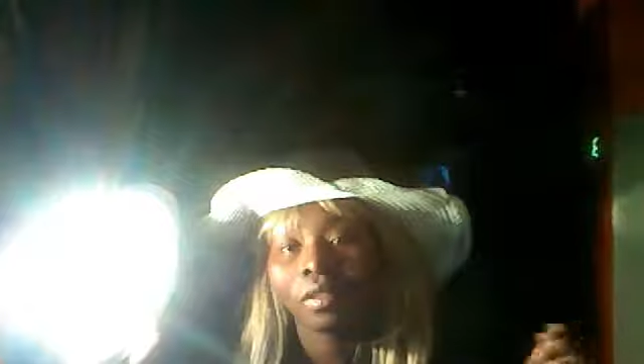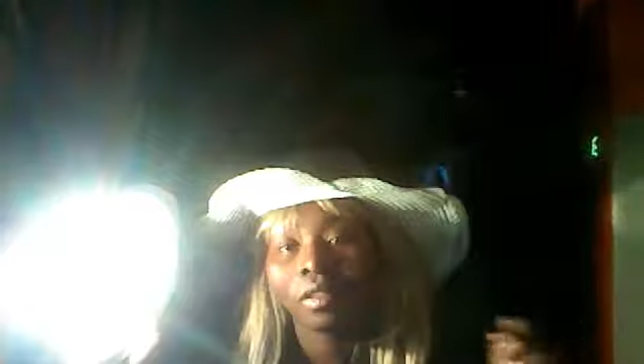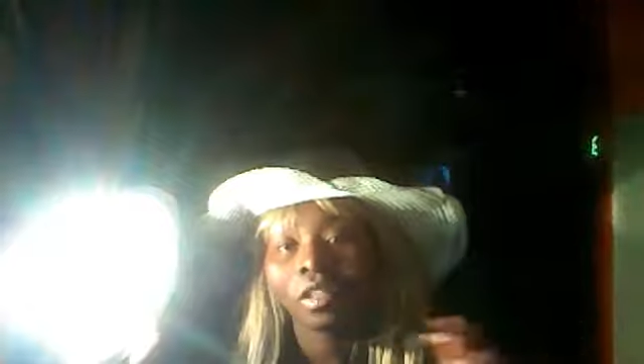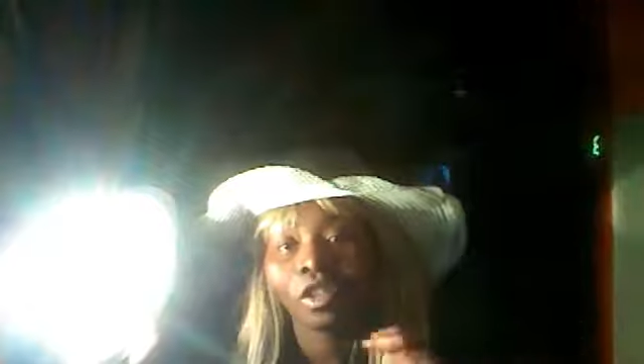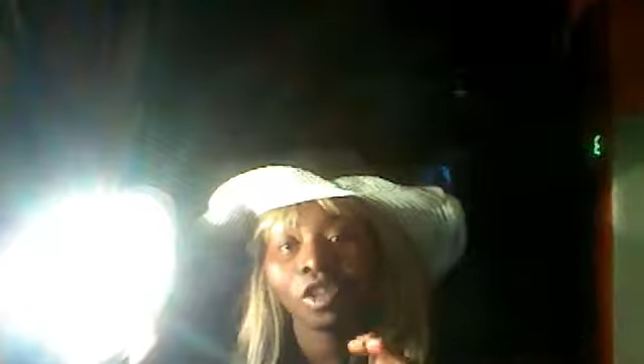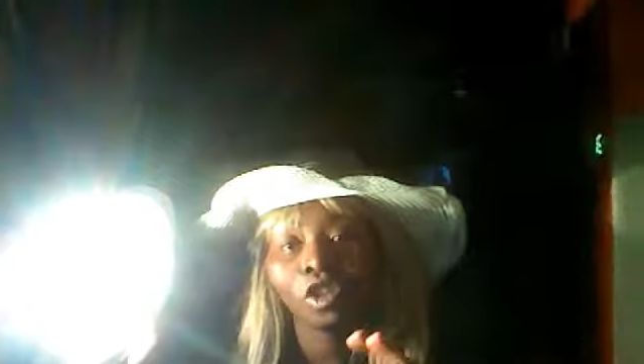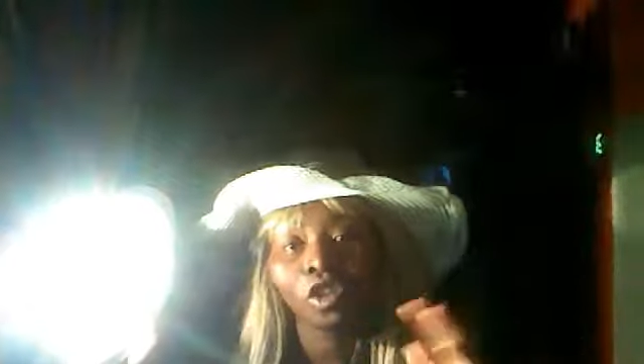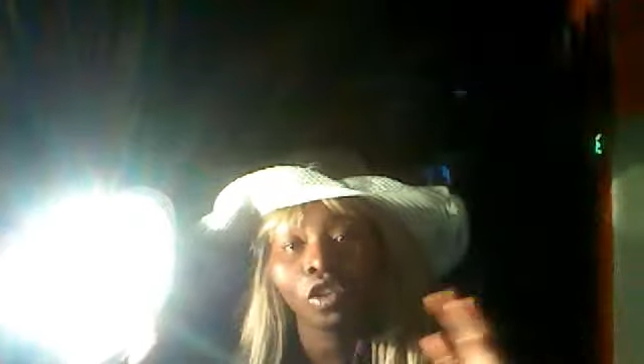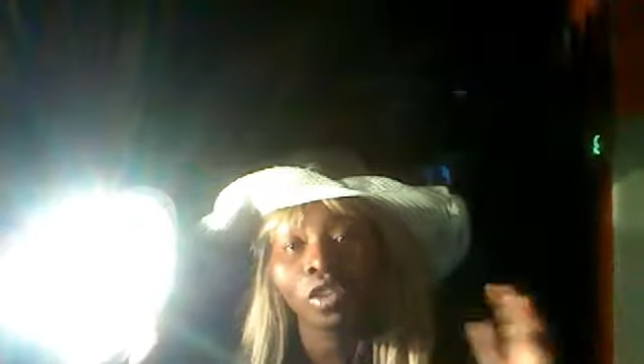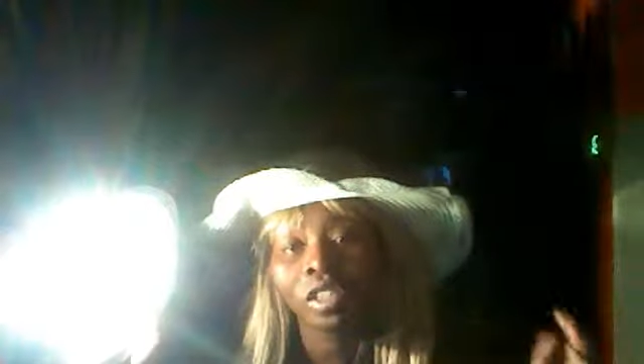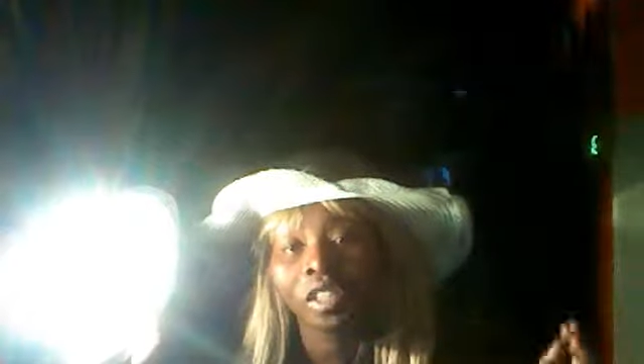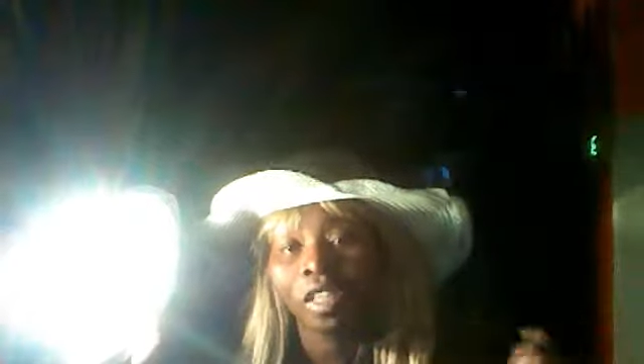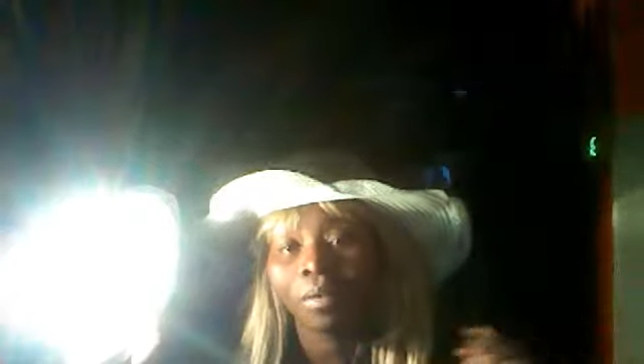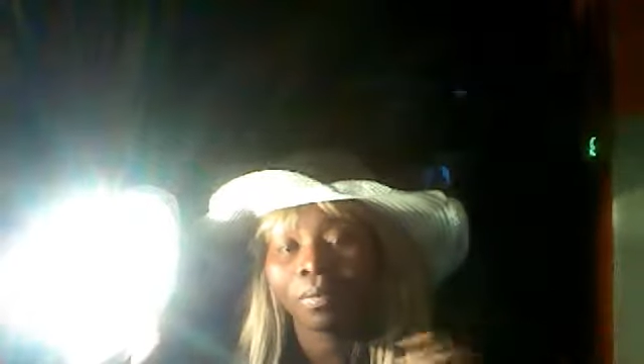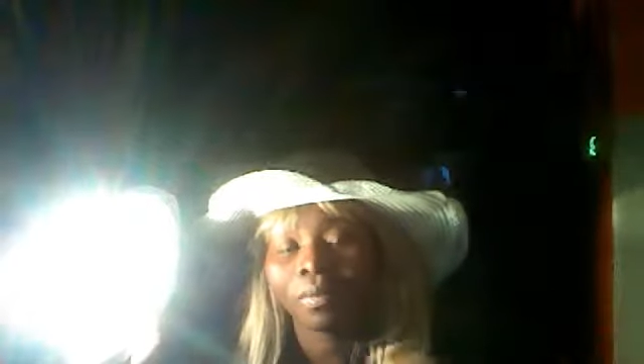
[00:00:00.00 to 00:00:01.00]
They just
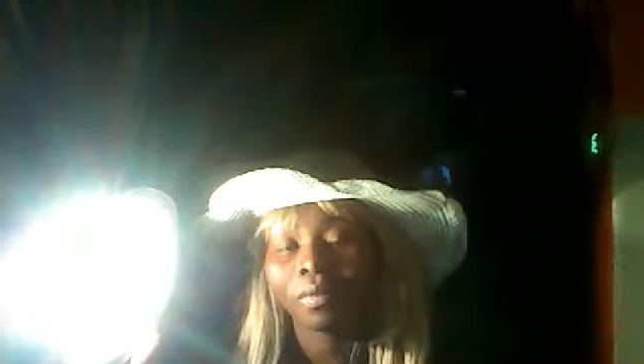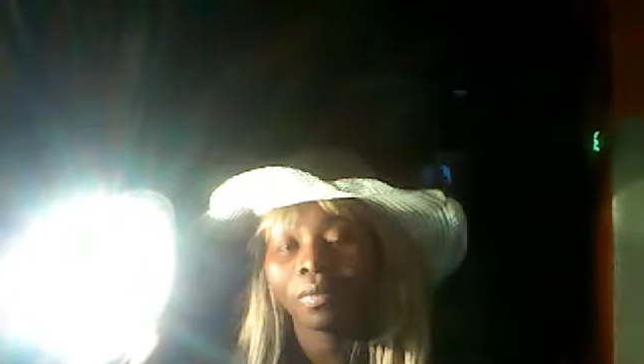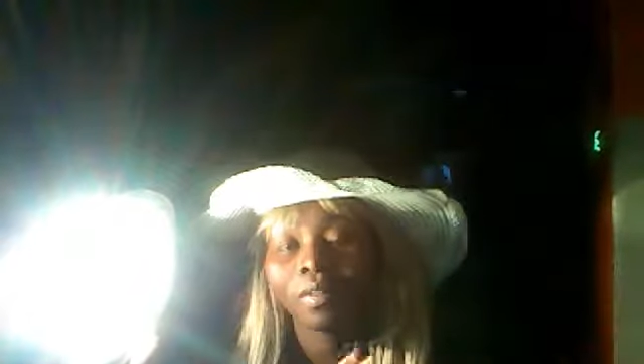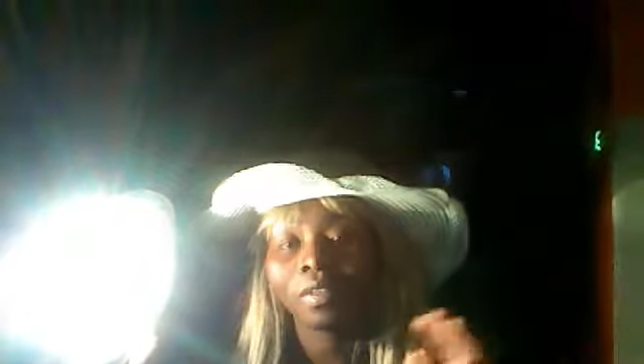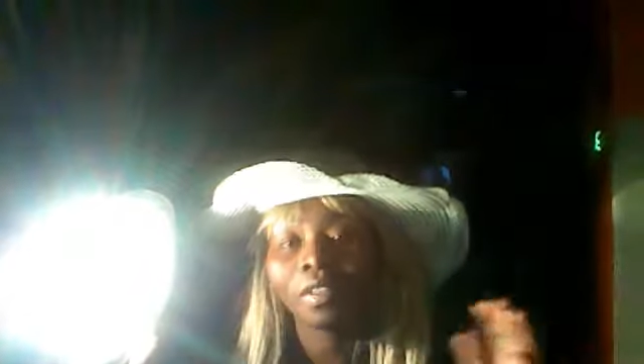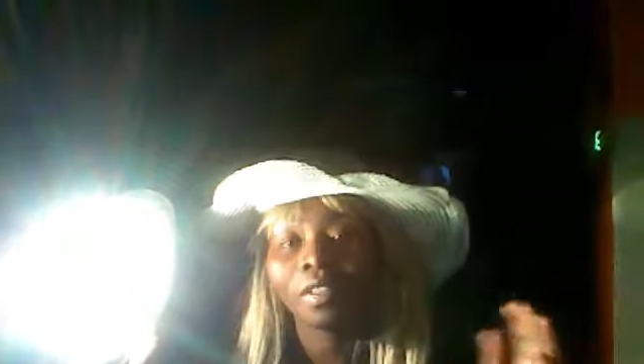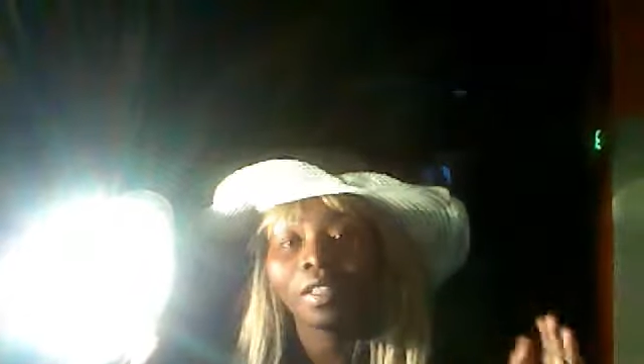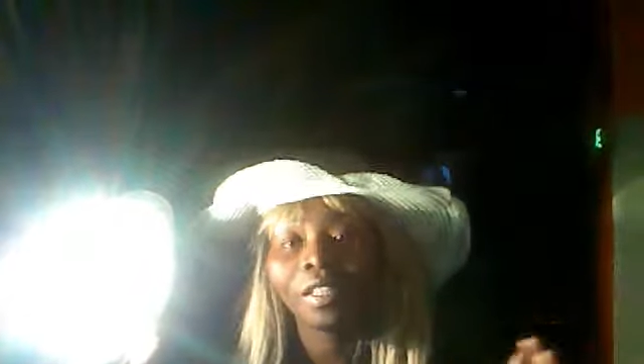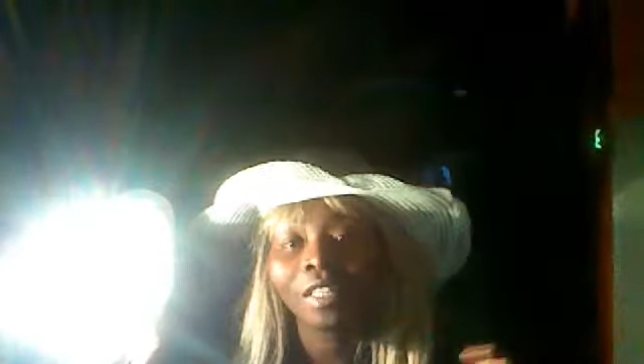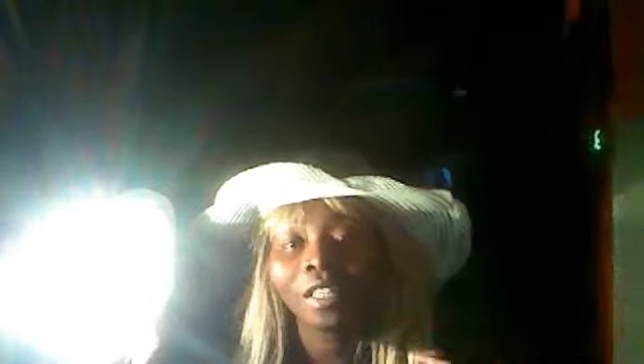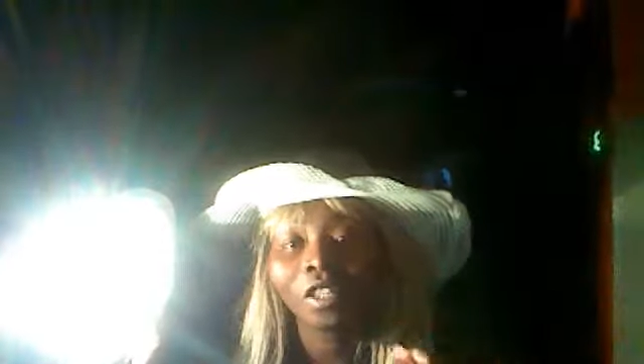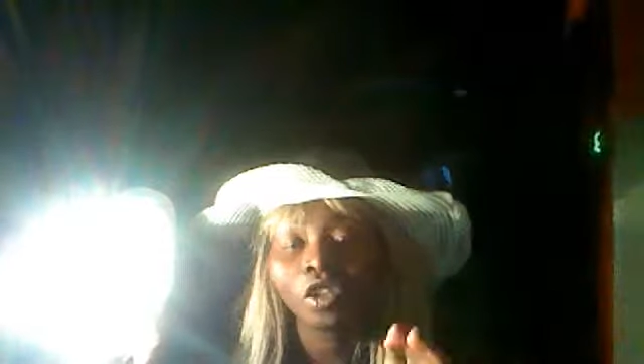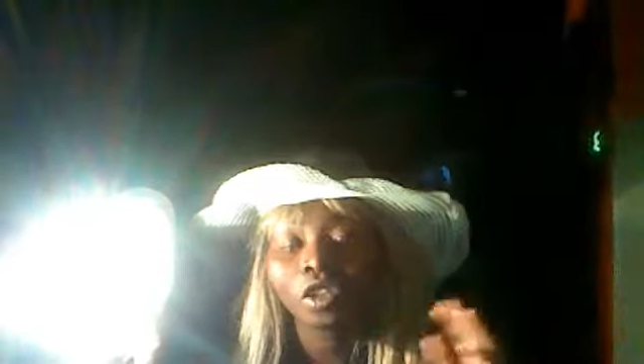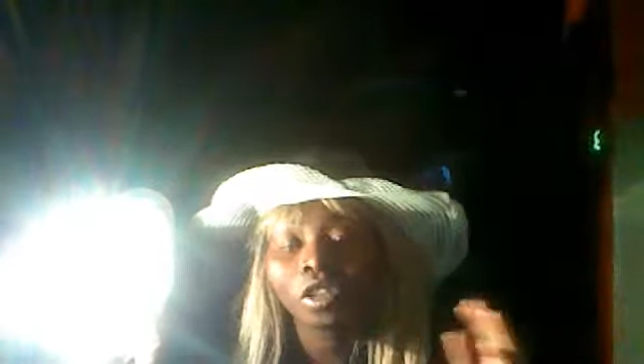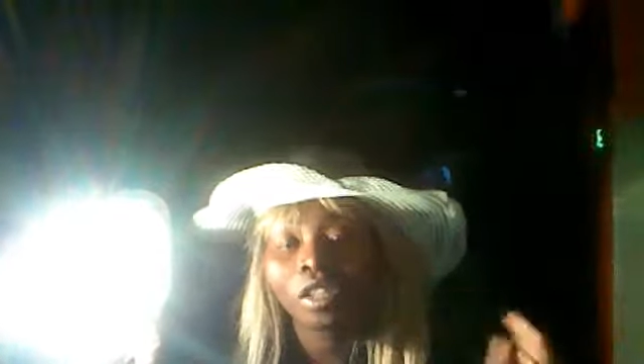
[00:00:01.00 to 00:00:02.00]
came. And
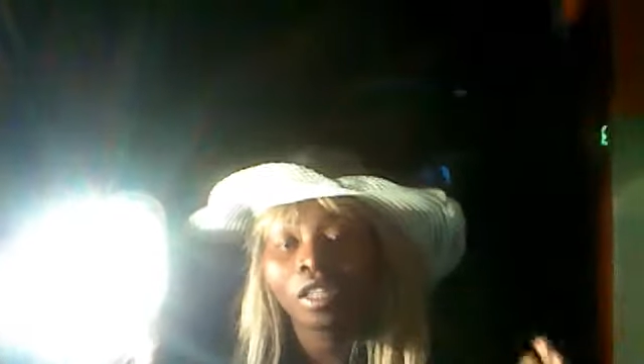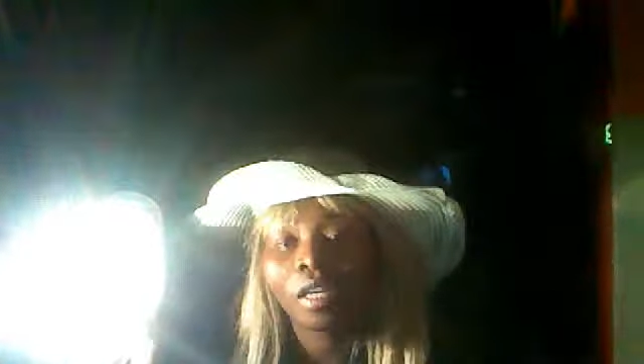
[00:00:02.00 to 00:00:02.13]
they just